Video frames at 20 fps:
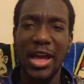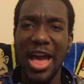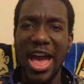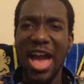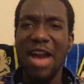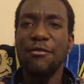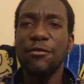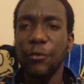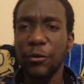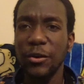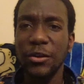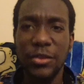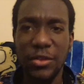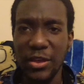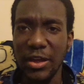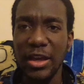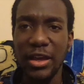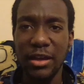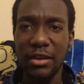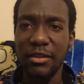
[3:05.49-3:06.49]

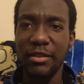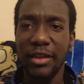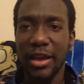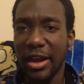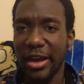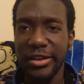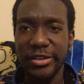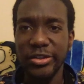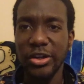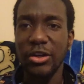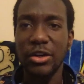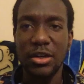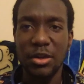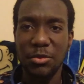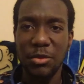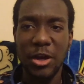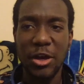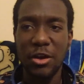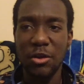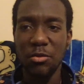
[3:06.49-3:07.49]
everything that I talk
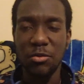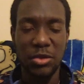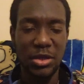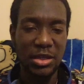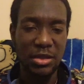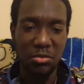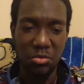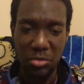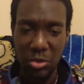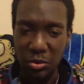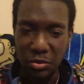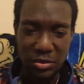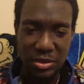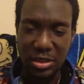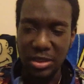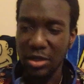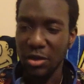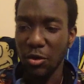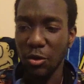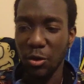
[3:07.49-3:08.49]
about, be it
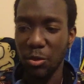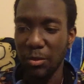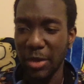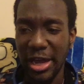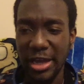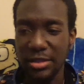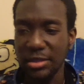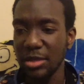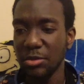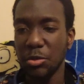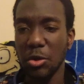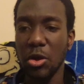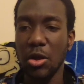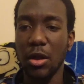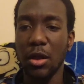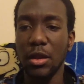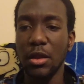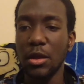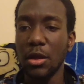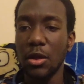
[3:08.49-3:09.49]
music or
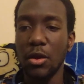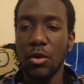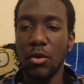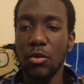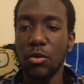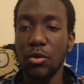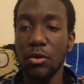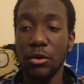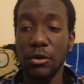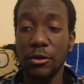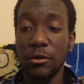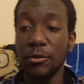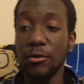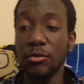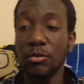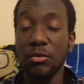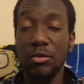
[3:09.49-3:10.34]
basketball or,